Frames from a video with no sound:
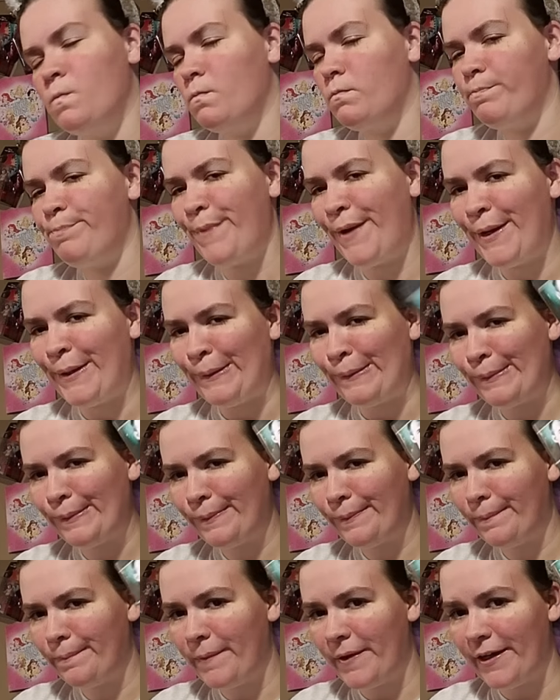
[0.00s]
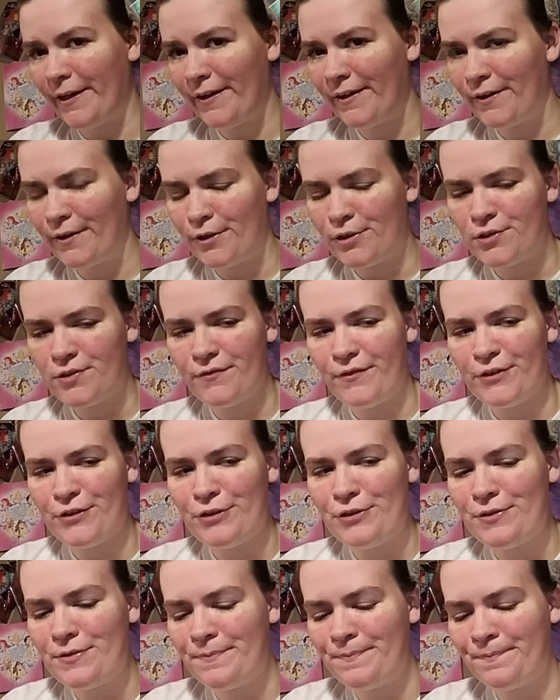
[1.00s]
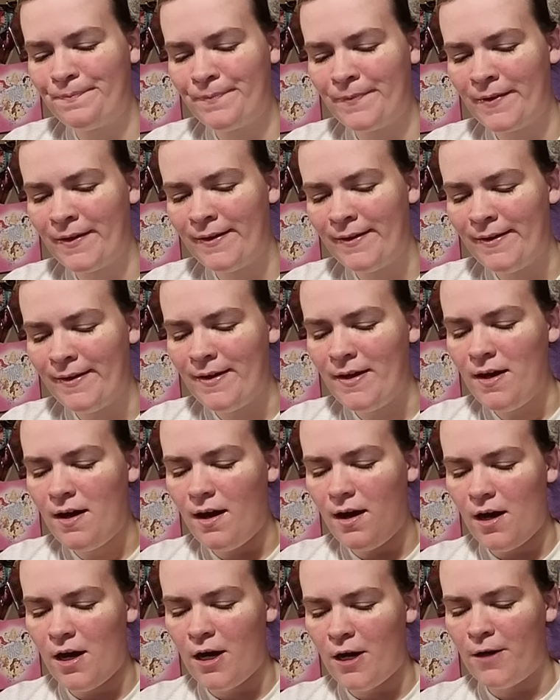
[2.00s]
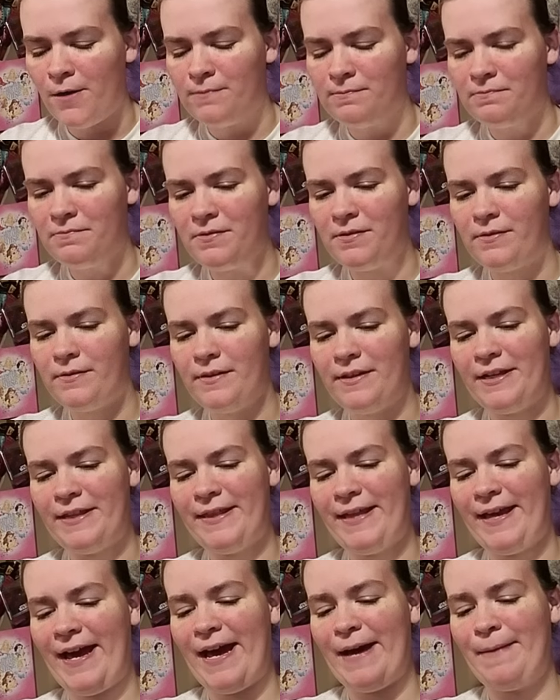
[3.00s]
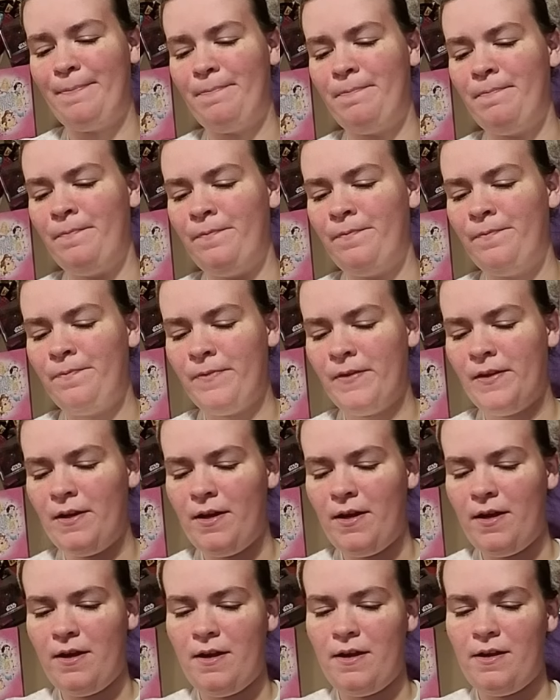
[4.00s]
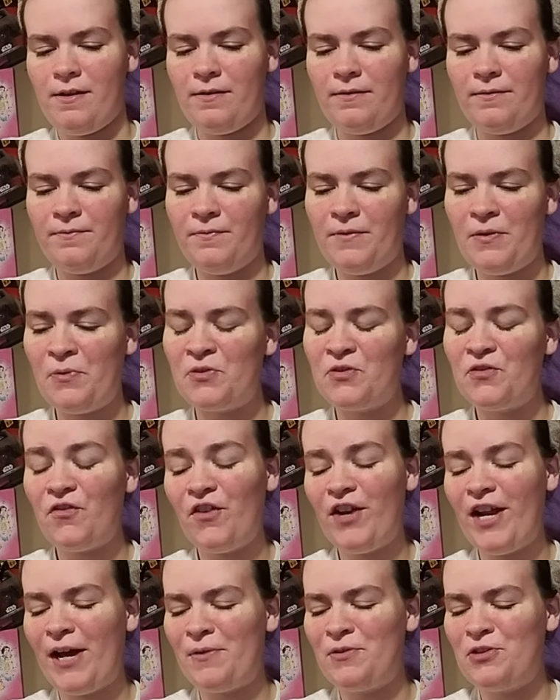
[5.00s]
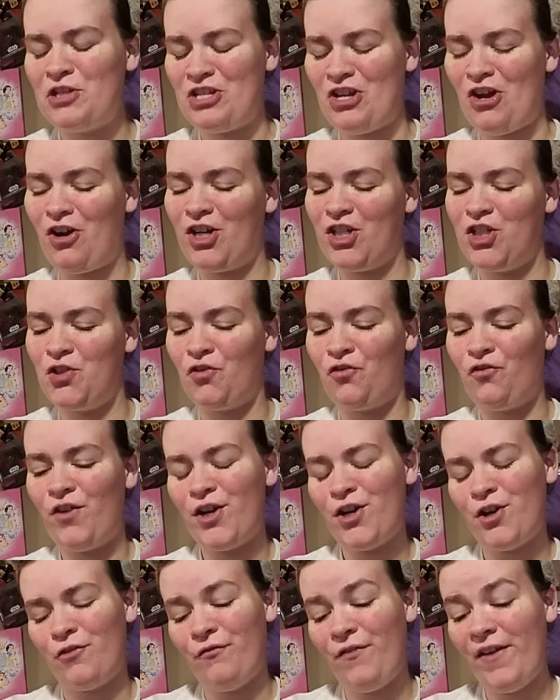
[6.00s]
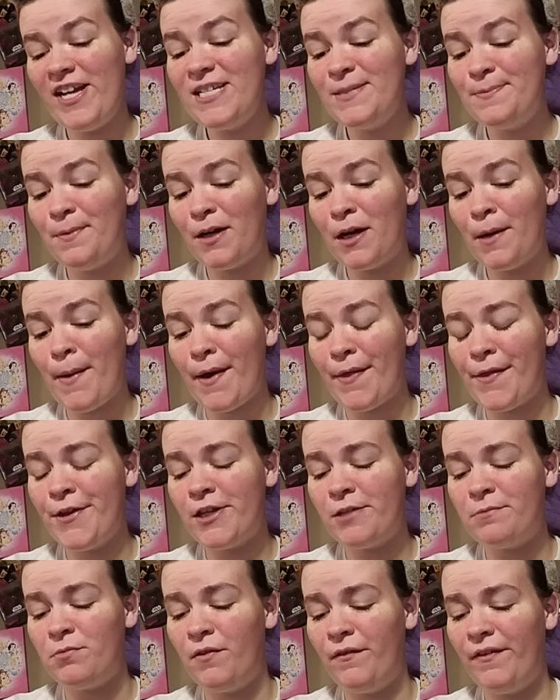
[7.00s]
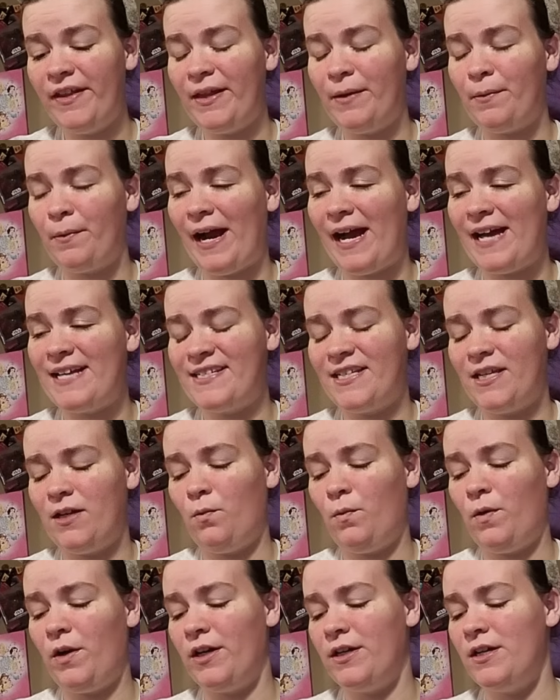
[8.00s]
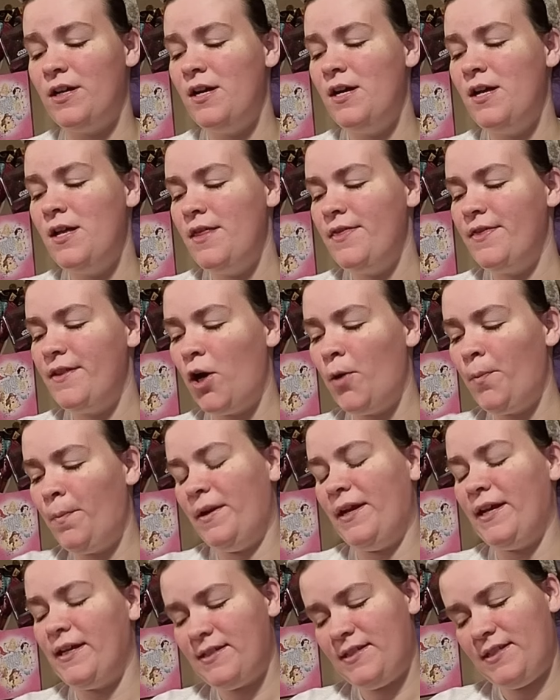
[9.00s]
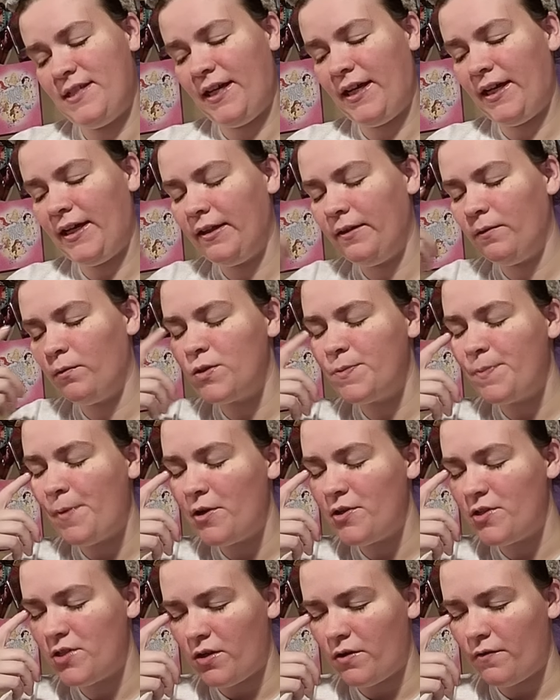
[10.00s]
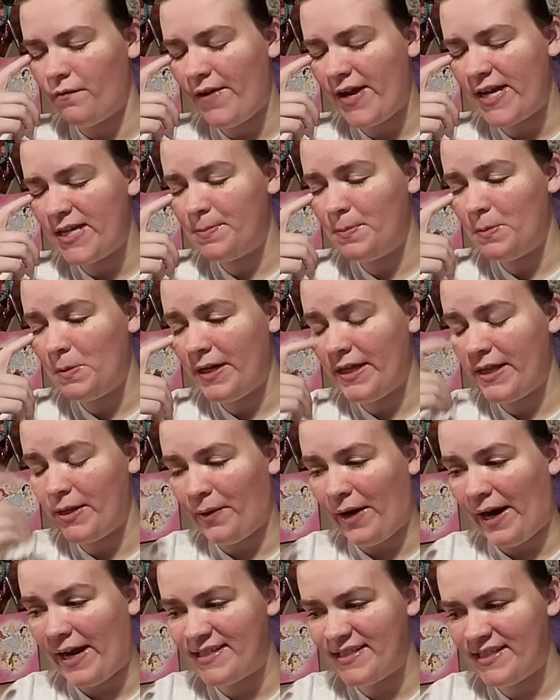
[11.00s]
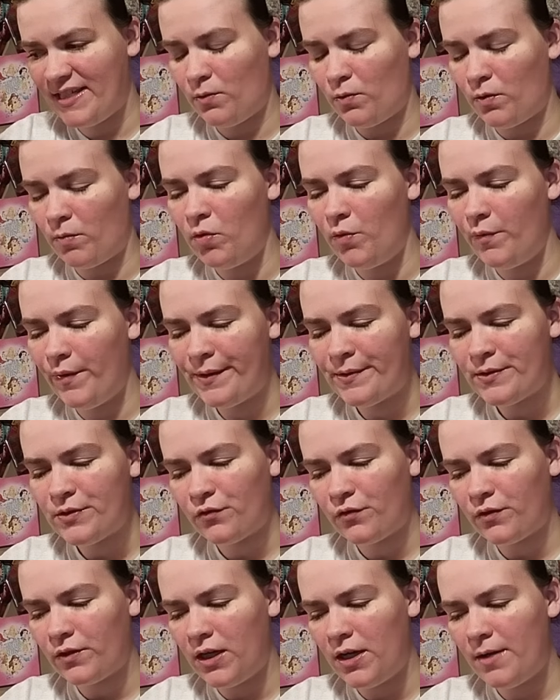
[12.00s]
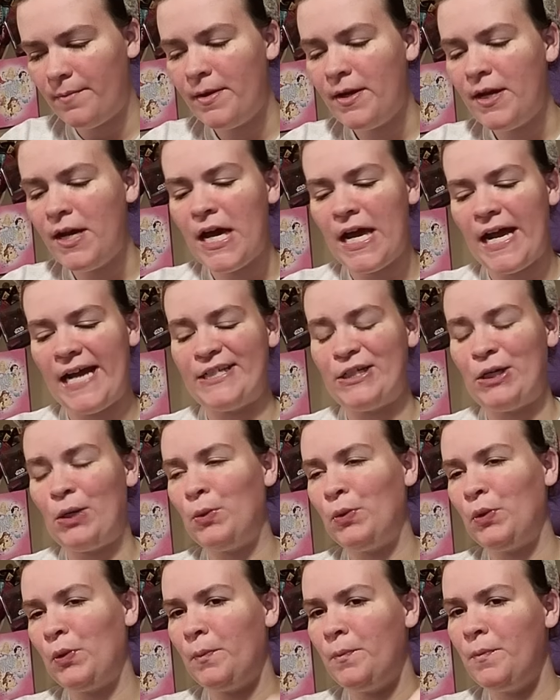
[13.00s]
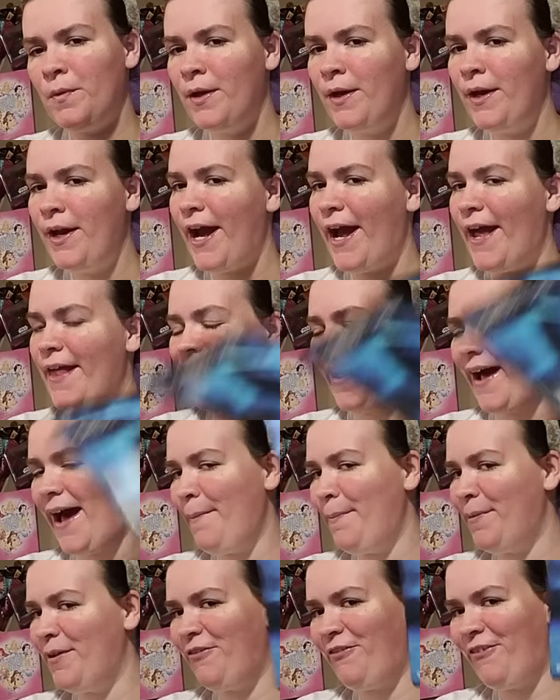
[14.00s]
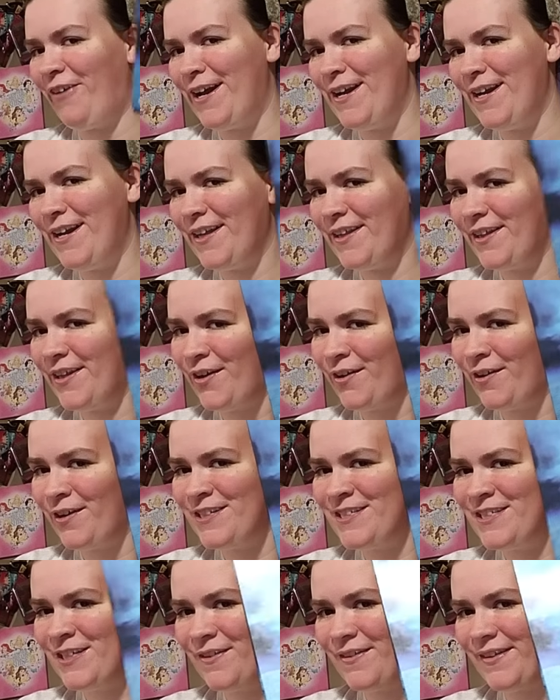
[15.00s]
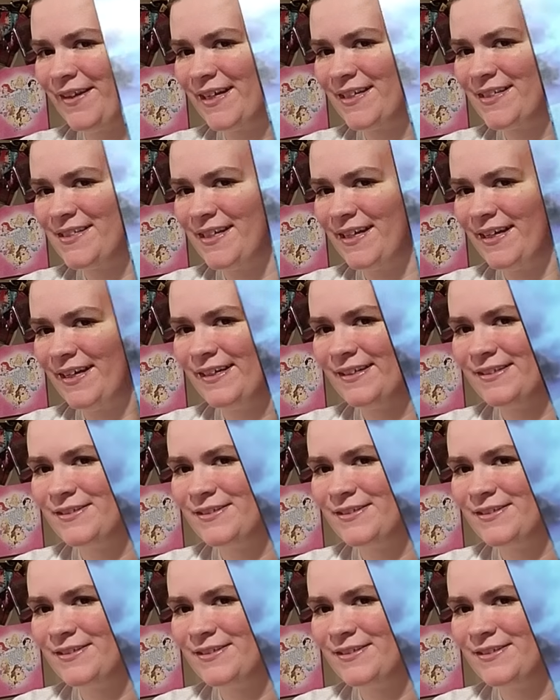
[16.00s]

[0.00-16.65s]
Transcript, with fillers: It's my old my Ghost Adventures. Um, then they had, it was funny, I was just talking to a friend on Facebook about this movie. They were asking where the opening scene was posted on Facebook and they were asking what movie it was from. I told them and I happened to find it at the yard sale the next day.